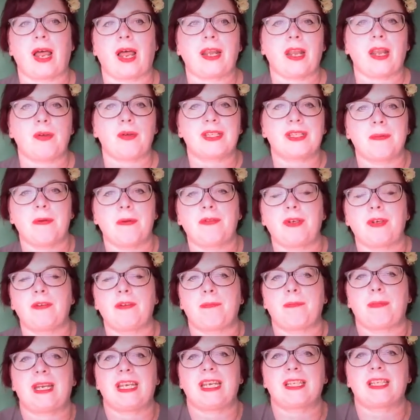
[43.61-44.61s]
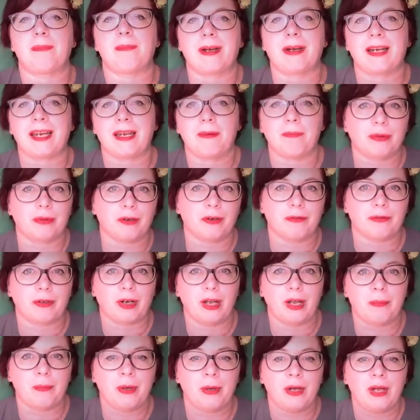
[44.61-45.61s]
I know some of you have been to my improv
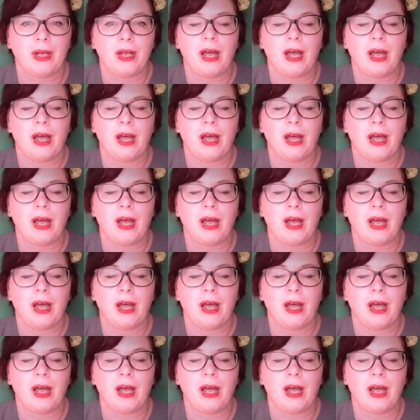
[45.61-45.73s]
club.